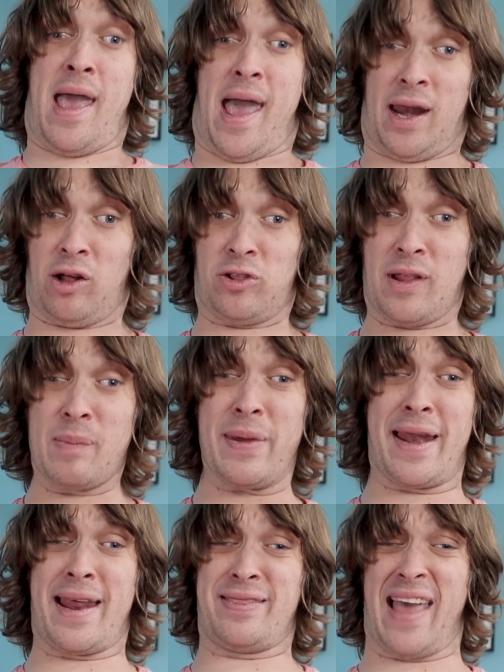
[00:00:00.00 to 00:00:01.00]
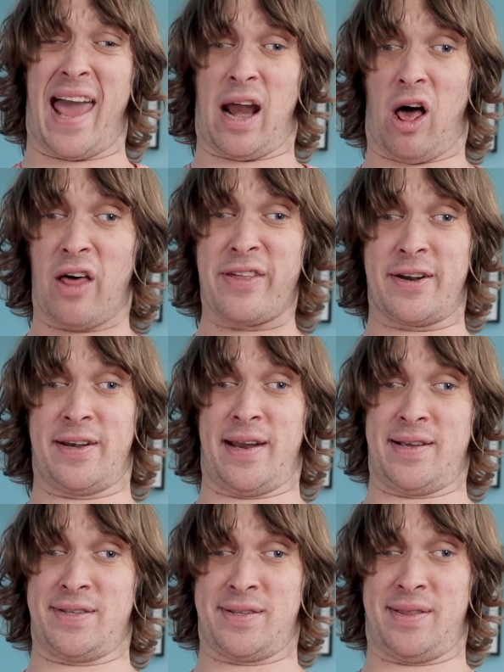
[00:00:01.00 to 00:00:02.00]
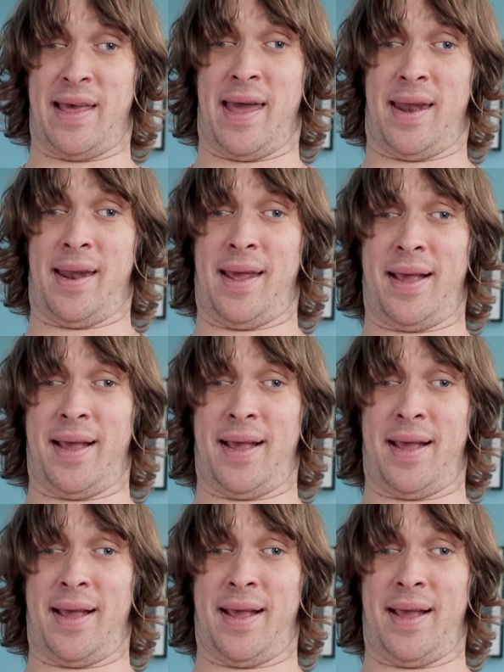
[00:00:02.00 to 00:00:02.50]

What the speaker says: and eliminate that otherness that